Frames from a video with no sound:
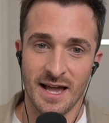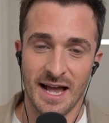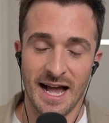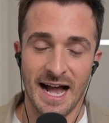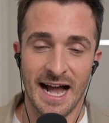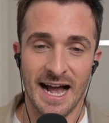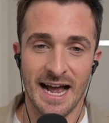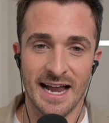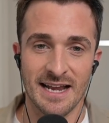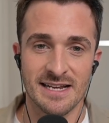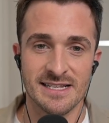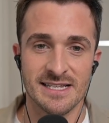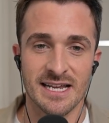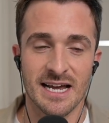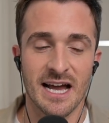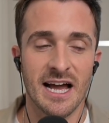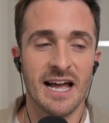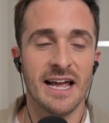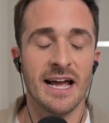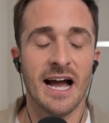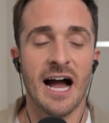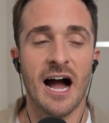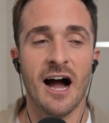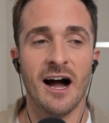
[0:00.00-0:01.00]
And
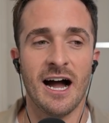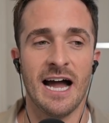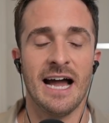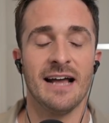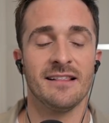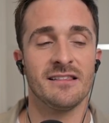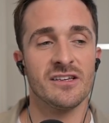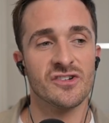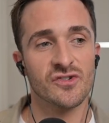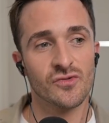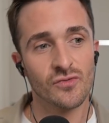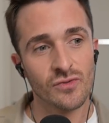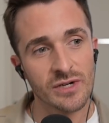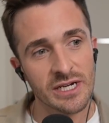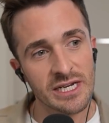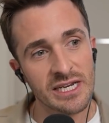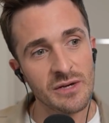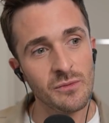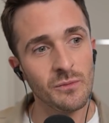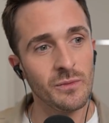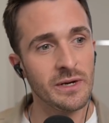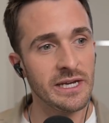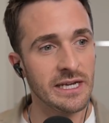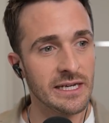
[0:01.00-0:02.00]
I had this really
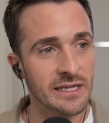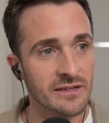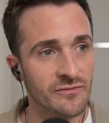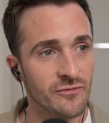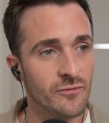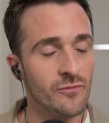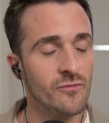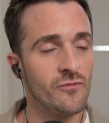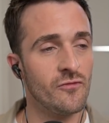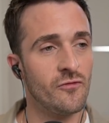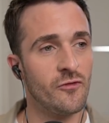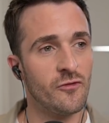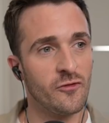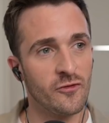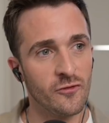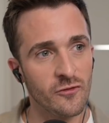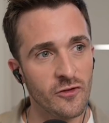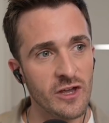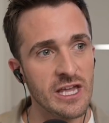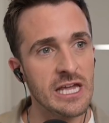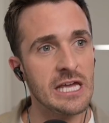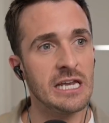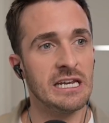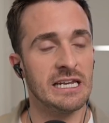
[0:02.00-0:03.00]
weird
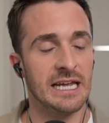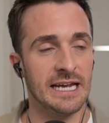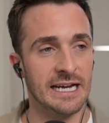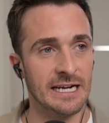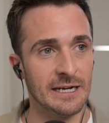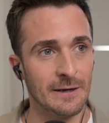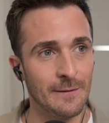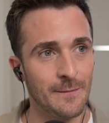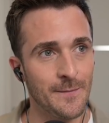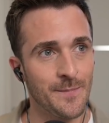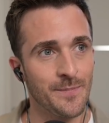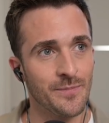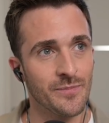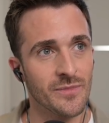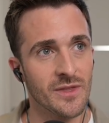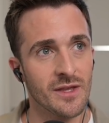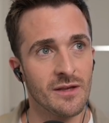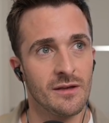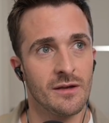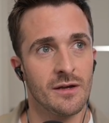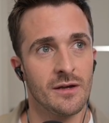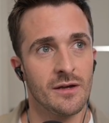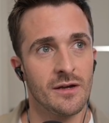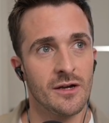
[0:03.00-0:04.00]
feeling
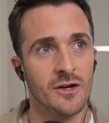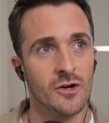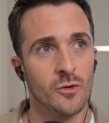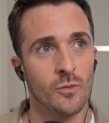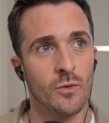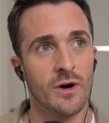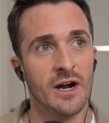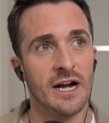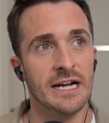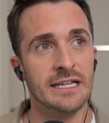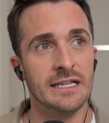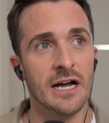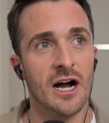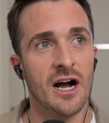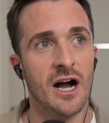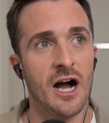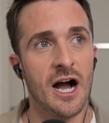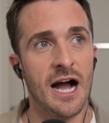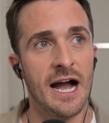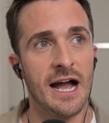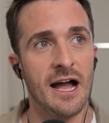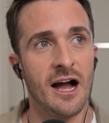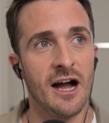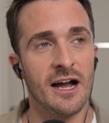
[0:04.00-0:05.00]
where I,
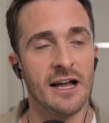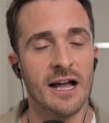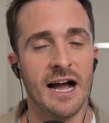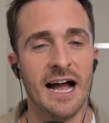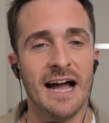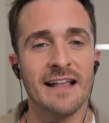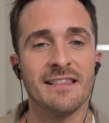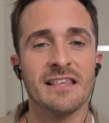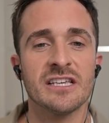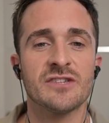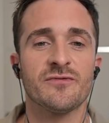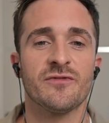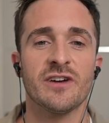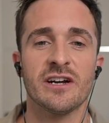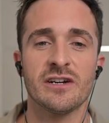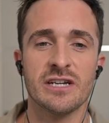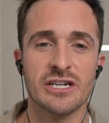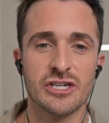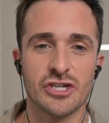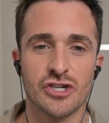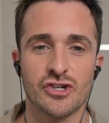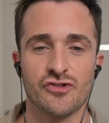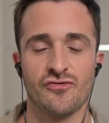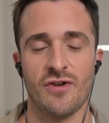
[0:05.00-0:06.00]
I, I had this very
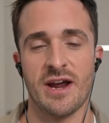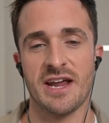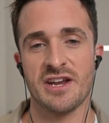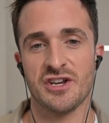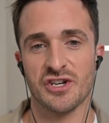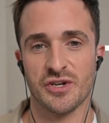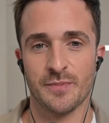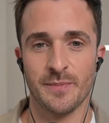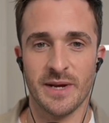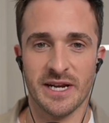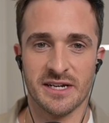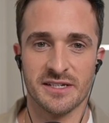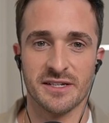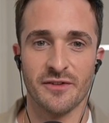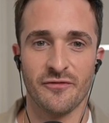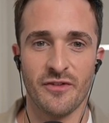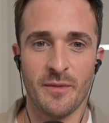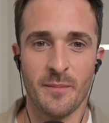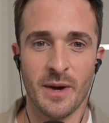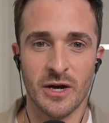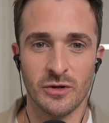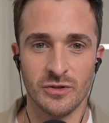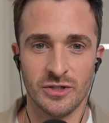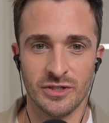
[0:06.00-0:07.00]
strange mix of
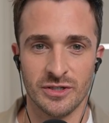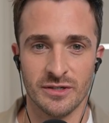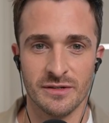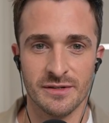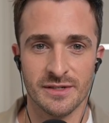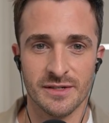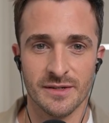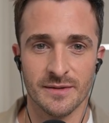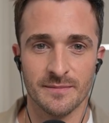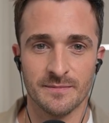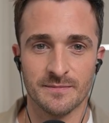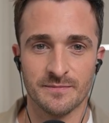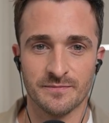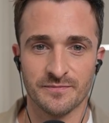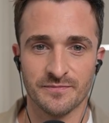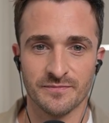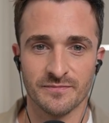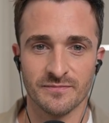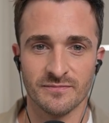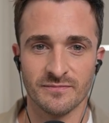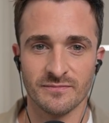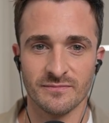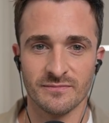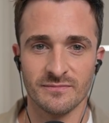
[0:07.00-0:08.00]
emotions.
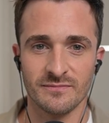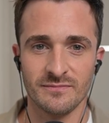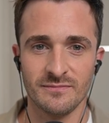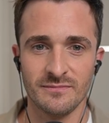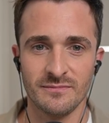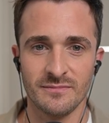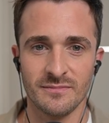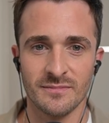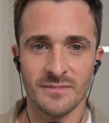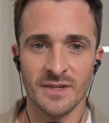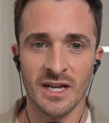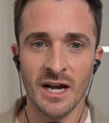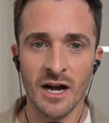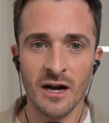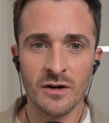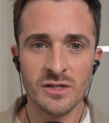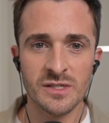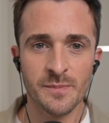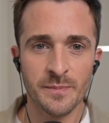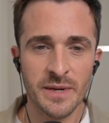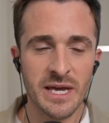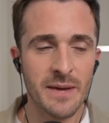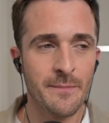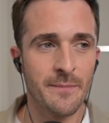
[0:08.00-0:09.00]
I was
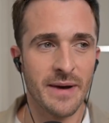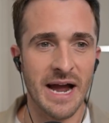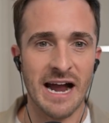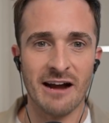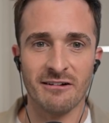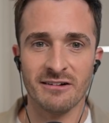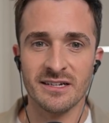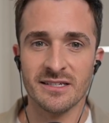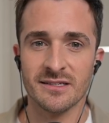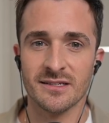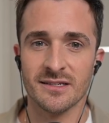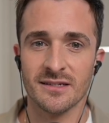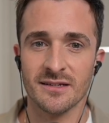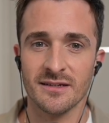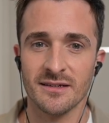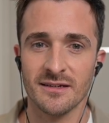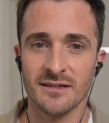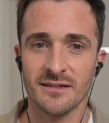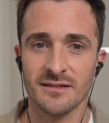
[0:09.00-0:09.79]
a bit embarrassed.